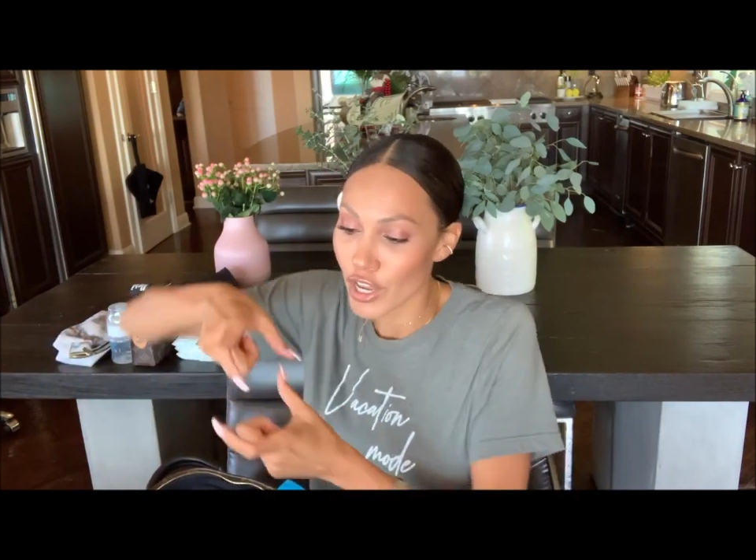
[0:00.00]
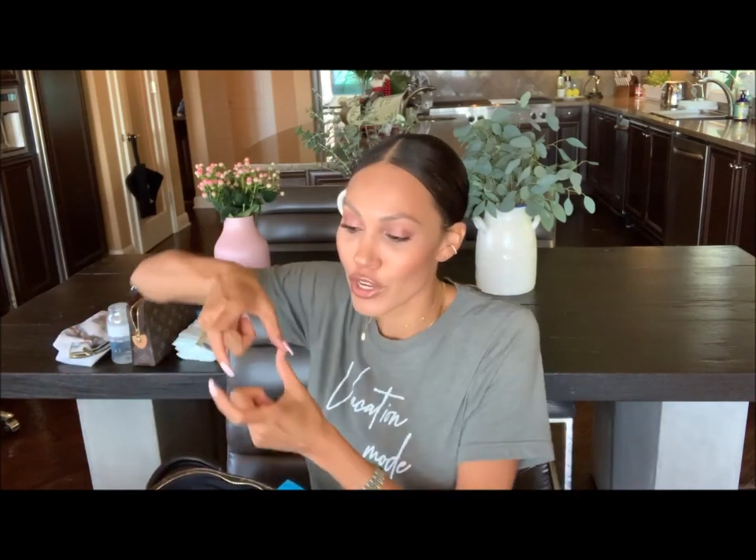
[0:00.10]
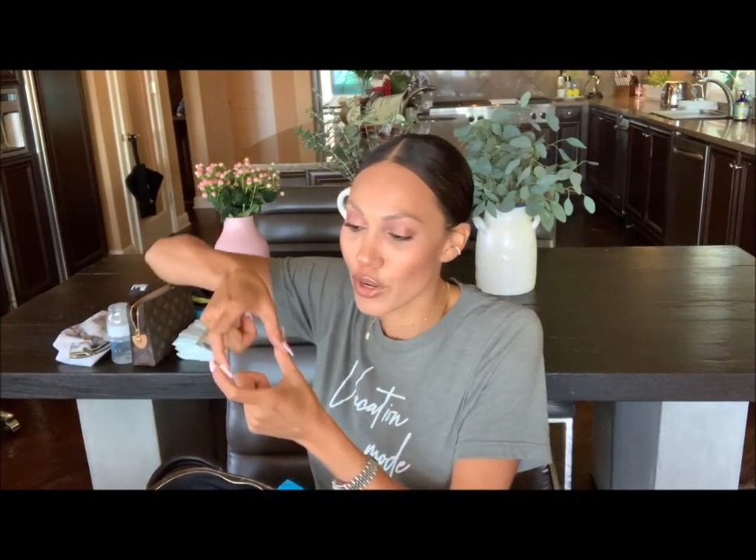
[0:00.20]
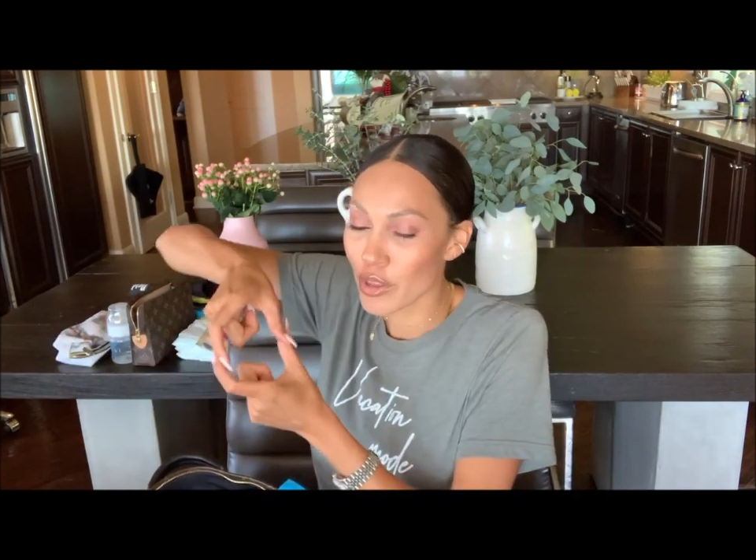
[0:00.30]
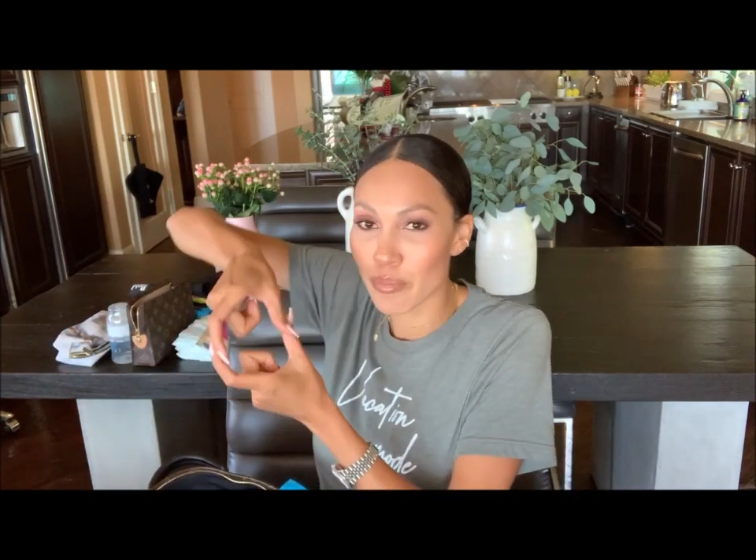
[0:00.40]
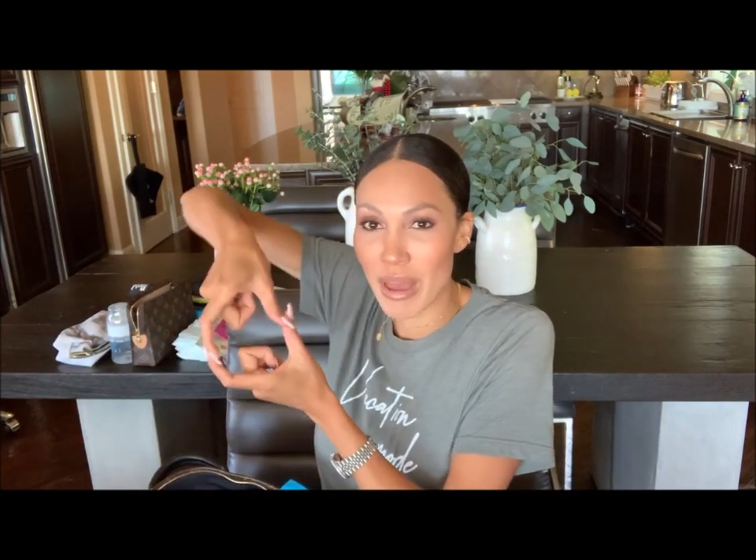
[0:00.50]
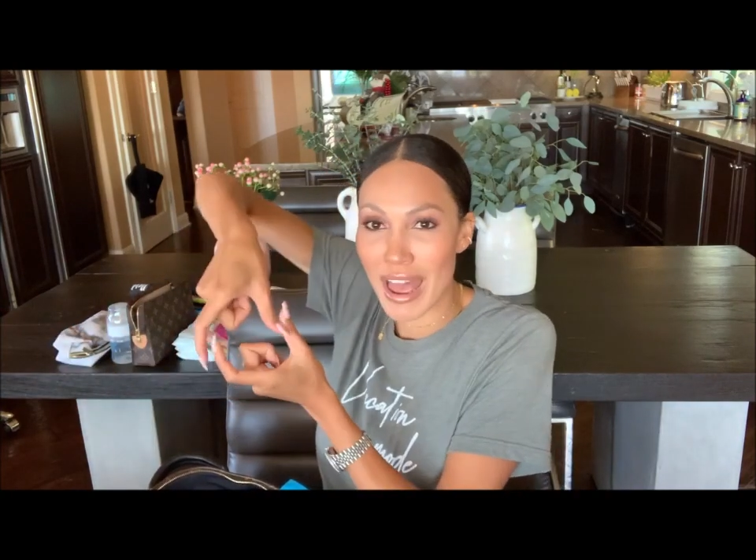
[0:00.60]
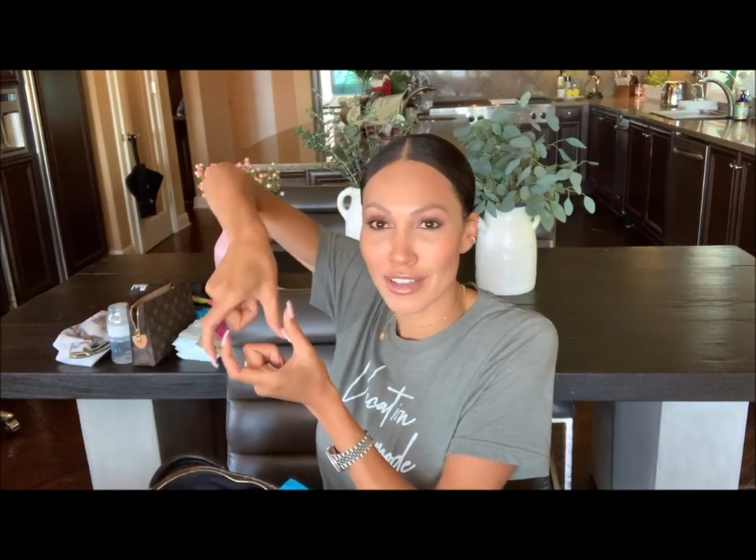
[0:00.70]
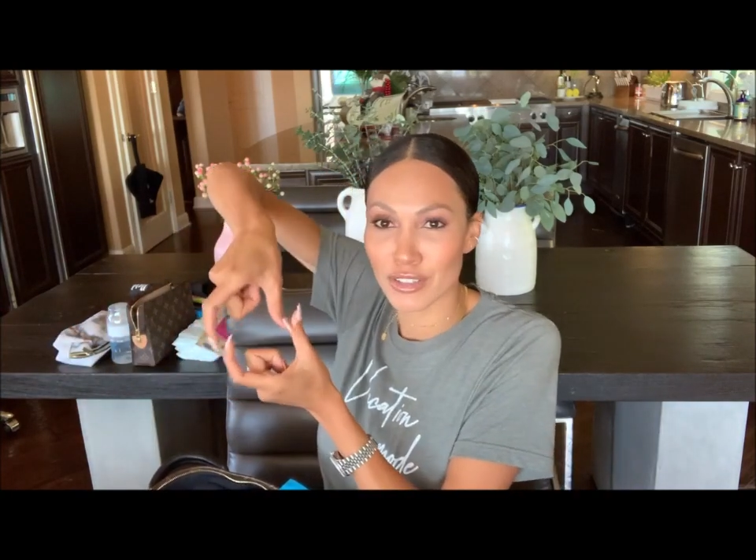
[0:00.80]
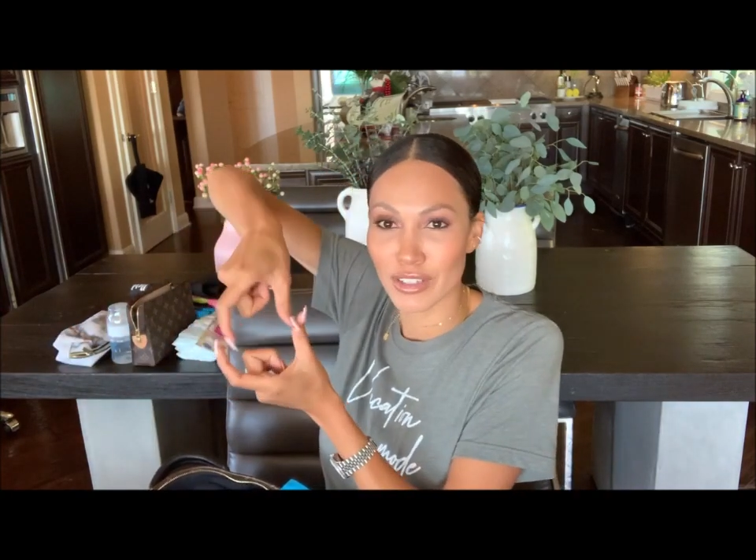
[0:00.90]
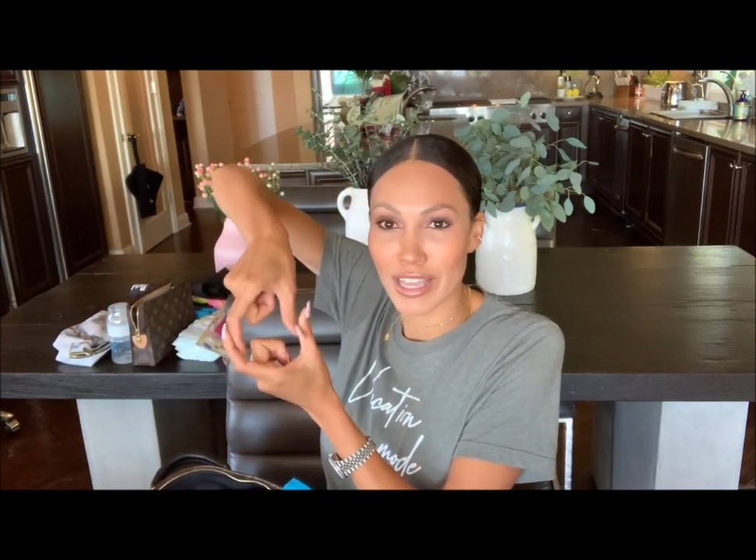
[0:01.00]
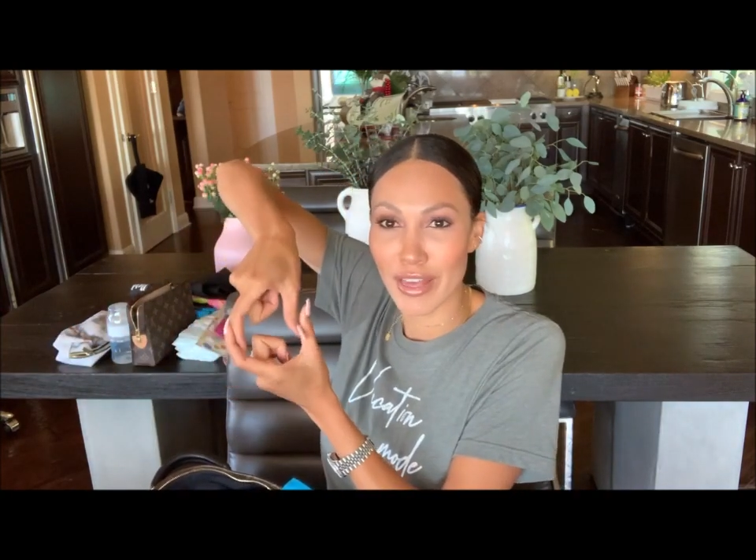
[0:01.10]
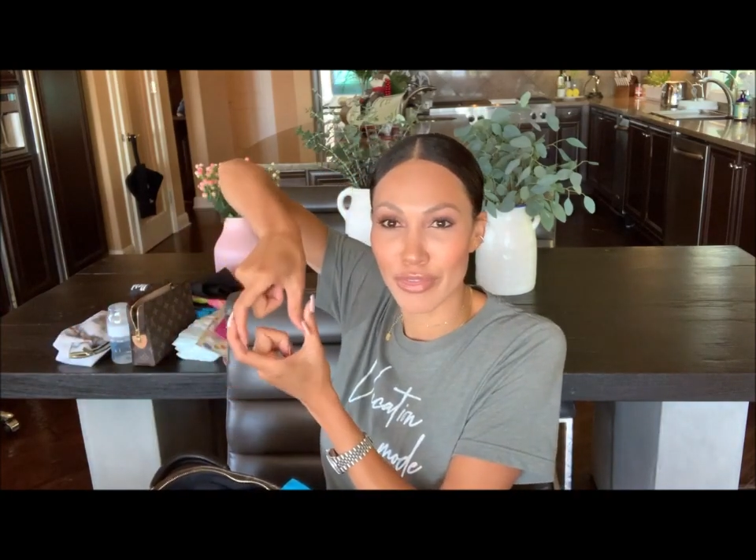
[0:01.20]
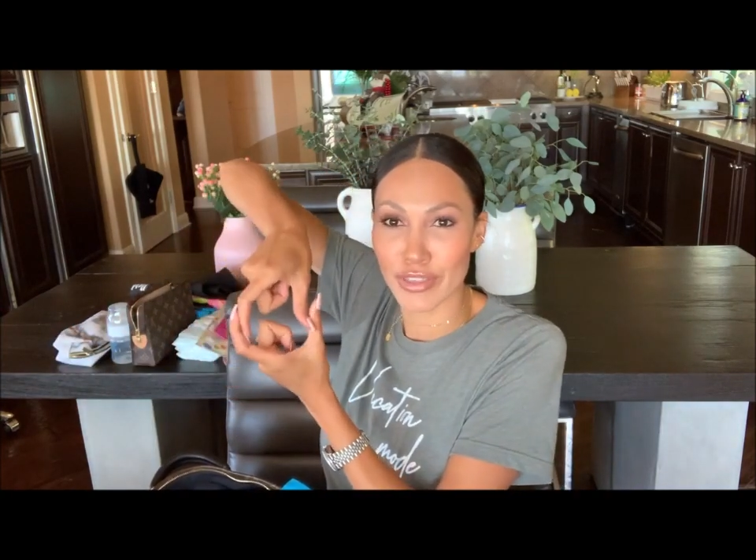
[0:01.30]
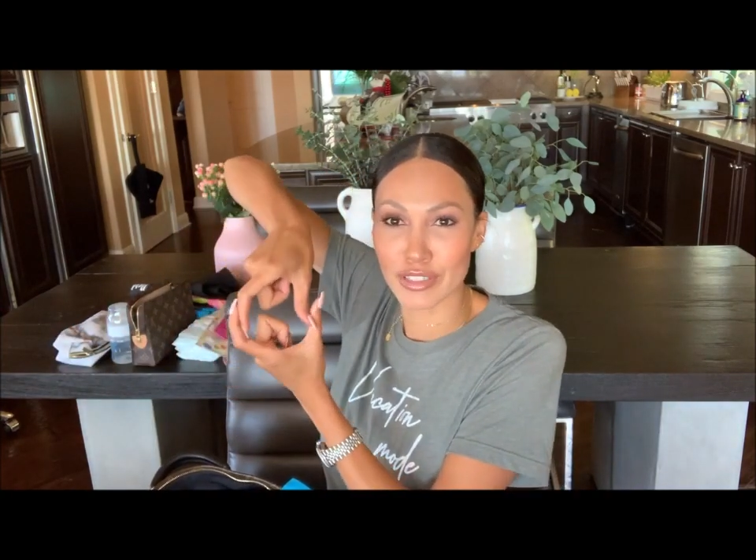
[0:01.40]
you know, the bags are
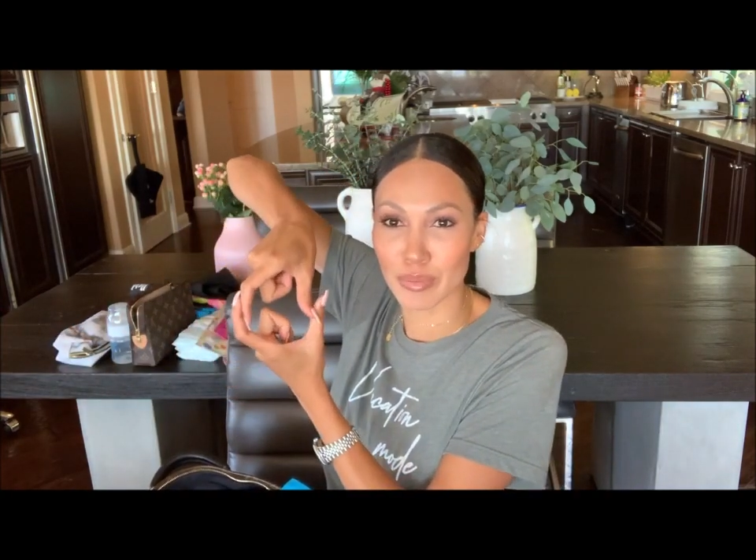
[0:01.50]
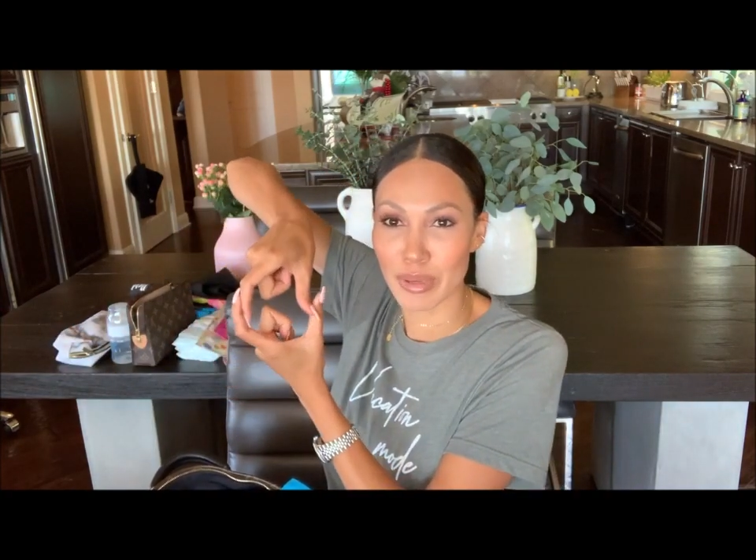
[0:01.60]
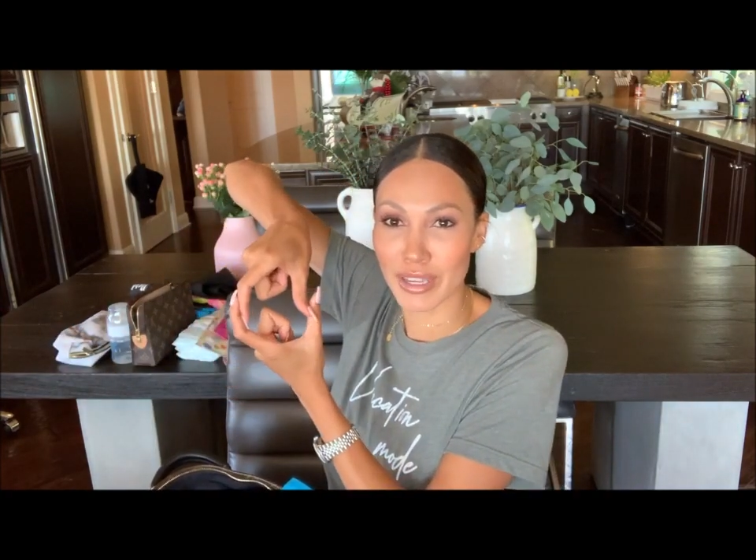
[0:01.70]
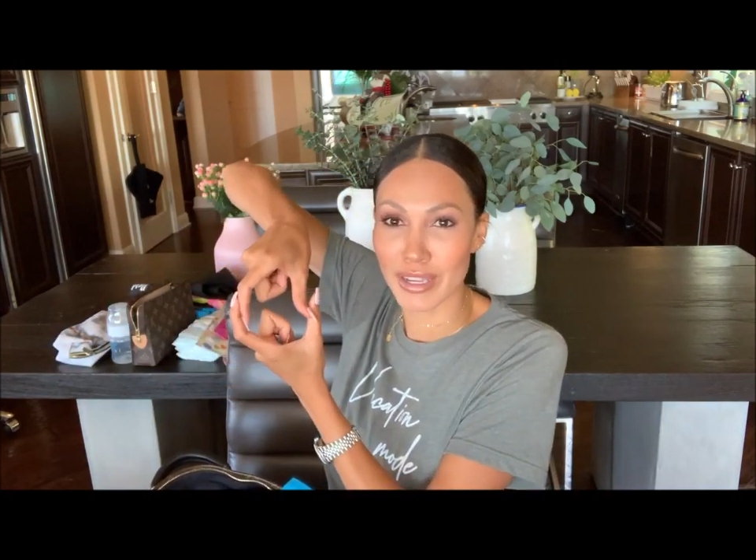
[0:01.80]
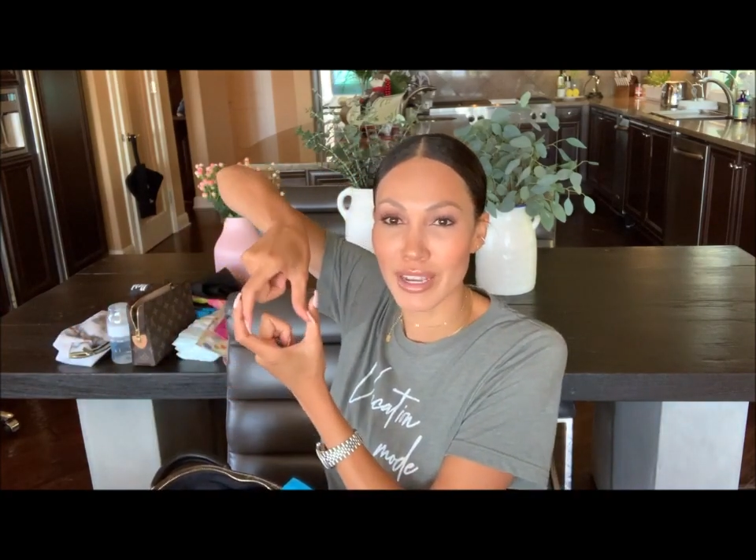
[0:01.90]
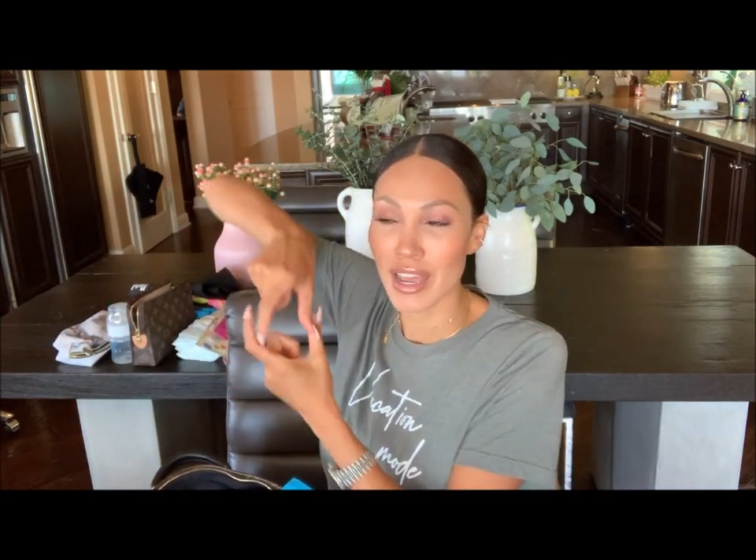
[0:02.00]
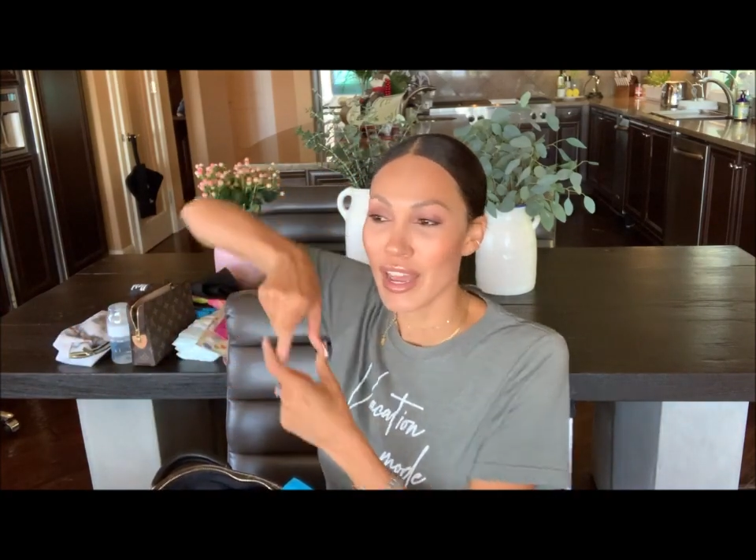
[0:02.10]
like this big,